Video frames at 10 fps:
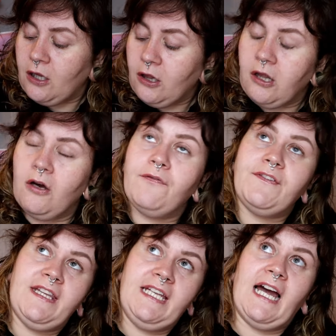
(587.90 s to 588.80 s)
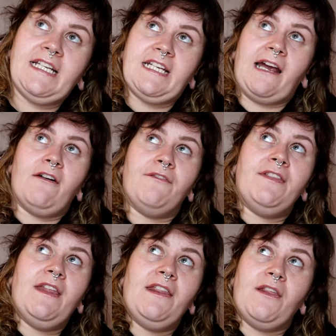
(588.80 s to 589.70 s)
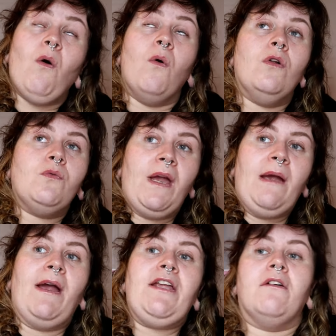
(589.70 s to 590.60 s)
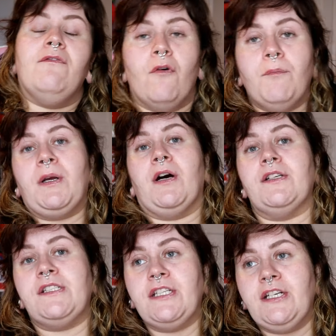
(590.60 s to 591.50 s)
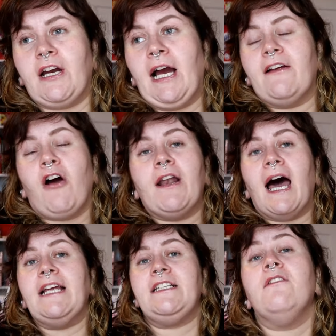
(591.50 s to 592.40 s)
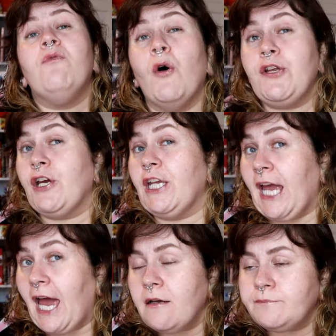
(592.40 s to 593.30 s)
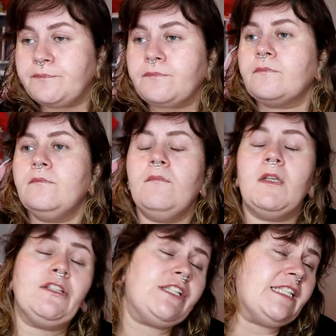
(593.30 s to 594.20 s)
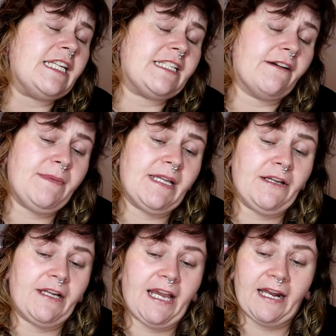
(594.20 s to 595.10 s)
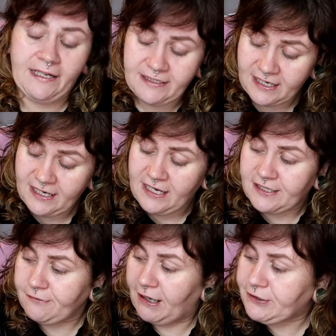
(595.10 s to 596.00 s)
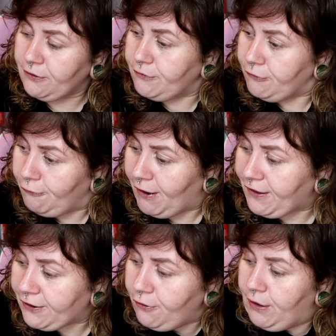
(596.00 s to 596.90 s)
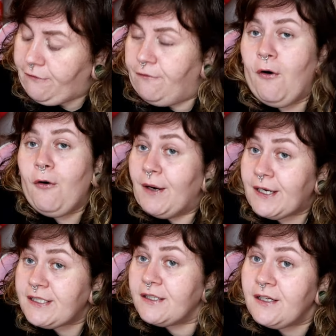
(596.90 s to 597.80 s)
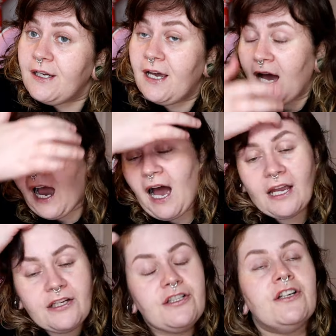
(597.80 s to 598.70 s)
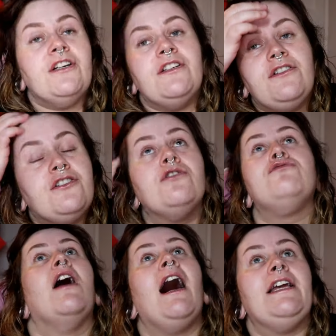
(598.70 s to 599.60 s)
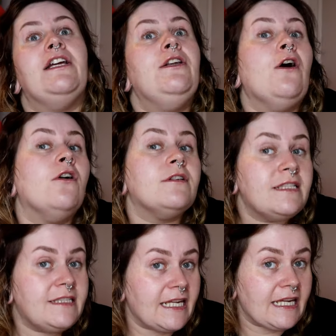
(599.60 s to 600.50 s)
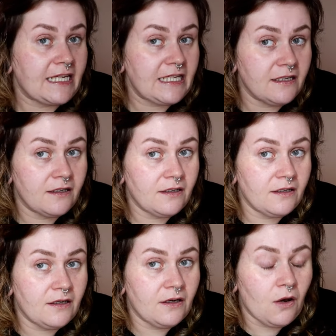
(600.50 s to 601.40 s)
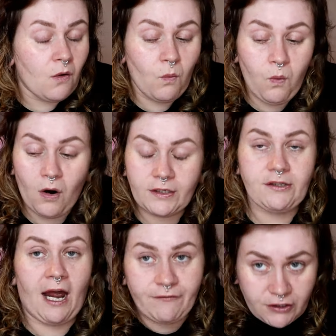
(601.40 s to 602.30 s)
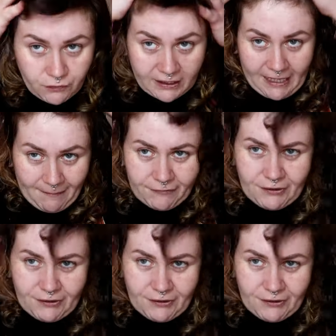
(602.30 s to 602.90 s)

loved the idea of the old way where you could vote because you kind of got an idea of what you could get. It doesn't necessarily mean that you're going to get it. So I don't know whether going forward I should try and not see what, so I've just came